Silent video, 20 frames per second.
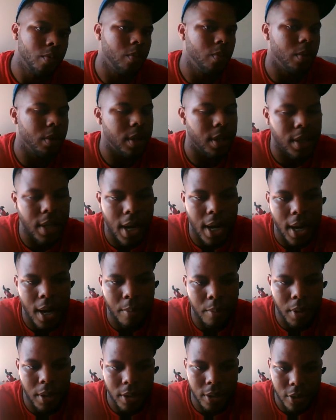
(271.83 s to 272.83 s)
with Adai
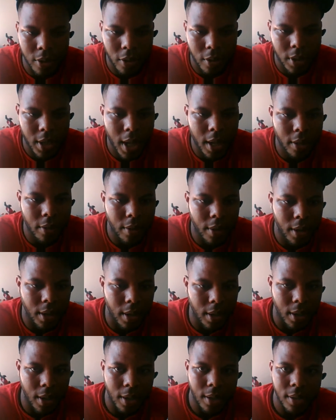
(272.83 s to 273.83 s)
not being the sure tackler that he
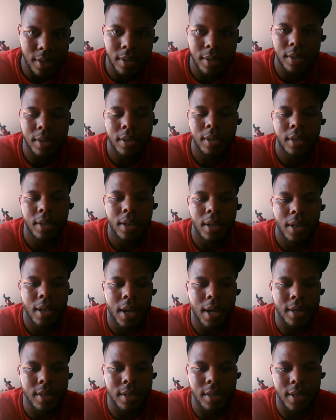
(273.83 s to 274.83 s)
is,
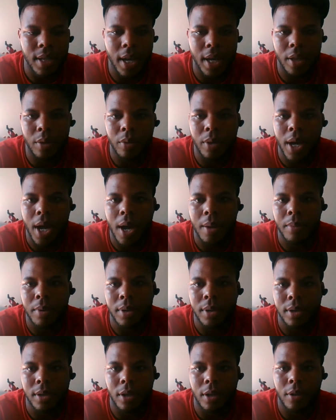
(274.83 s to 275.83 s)
that's exactly what
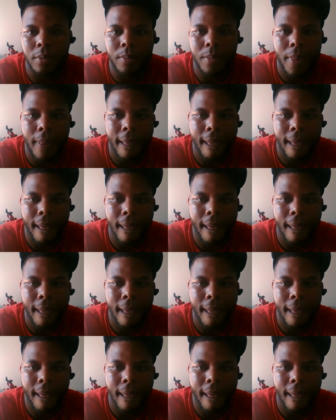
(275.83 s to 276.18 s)
happened. So